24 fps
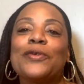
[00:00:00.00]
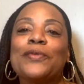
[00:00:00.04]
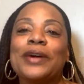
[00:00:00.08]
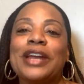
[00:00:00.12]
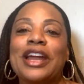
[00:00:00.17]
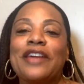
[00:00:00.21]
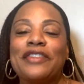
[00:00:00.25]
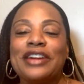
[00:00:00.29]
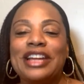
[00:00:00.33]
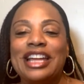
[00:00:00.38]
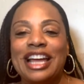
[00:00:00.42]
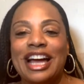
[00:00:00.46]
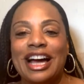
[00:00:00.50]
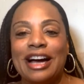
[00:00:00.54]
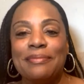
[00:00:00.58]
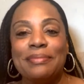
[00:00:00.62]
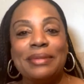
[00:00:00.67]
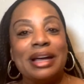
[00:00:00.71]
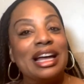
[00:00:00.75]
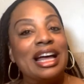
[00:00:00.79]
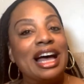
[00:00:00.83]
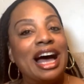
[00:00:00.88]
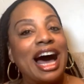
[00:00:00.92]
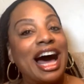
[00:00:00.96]
whatever he
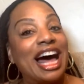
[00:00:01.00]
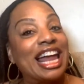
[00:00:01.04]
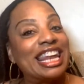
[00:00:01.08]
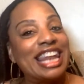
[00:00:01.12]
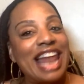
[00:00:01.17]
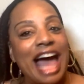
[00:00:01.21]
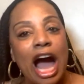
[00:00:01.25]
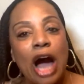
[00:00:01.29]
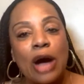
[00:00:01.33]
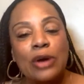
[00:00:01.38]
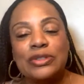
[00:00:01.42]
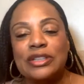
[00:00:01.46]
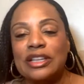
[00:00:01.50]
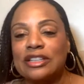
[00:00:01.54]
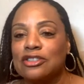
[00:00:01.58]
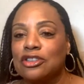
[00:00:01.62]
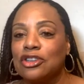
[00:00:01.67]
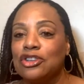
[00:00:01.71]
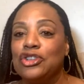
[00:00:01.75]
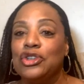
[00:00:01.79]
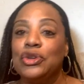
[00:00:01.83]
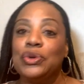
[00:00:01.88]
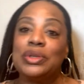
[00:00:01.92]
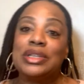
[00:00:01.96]
allows us to
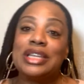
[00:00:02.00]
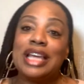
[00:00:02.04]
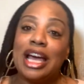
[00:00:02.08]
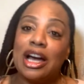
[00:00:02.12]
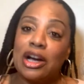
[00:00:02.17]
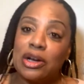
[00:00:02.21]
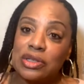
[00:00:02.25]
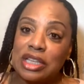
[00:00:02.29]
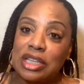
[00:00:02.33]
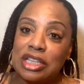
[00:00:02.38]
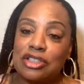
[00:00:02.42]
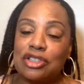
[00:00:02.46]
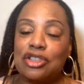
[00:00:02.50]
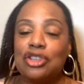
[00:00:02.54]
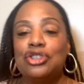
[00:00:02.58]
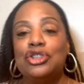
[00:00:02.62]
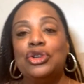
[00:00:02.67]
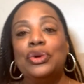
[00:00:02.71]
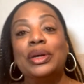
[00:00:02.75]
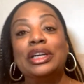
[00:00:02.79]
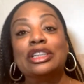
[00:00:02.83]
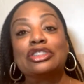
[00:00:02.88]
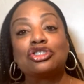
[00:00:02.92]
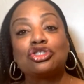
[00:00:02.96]
do, tells us to
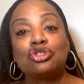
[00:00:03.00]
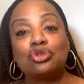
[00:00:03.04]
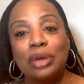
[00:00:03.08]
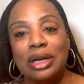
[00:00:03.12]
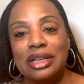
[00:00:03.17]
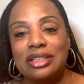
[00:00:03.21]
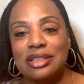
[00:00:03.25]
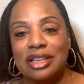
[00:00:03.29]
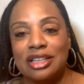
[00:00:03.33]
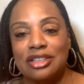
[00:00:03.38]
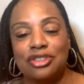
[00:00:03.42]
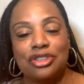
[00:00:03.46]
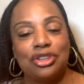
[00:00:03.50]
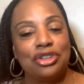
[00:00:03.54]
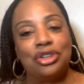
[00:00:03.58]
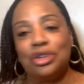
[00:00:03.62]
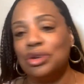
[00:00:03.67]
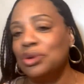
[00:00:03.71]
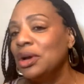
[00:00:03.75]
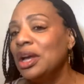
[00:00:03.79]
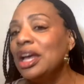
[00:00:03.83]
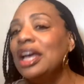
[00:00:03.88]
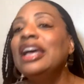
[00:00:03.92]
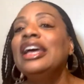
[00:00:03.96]
do, instructs us to
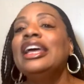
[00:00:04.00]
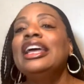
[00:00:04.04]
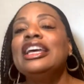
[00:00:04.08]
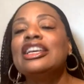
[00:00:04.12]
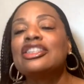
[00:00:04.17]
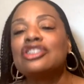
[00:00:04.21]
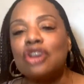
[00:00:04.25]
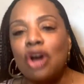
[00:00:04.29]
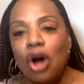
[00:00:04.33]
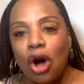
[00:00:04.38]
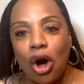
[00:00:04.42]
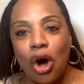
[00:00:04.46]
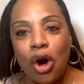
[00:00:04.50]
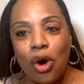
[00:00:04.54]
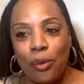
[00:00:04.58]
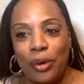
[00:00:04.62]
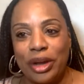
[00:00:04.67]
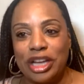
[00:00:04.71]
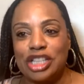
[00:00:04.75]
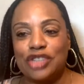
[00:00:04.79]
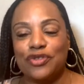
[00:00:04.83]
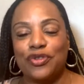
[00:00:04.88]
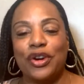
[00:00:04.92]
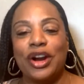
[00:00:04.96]
do, is
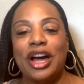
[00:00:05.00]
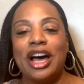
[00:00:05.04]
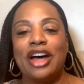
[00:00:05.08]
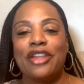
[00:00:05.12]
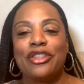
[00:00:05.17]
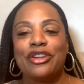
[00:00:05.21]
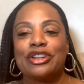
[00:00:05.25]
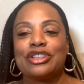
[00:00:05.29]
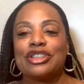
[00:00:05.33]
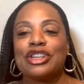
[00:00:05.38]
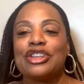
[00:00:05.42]
always for others.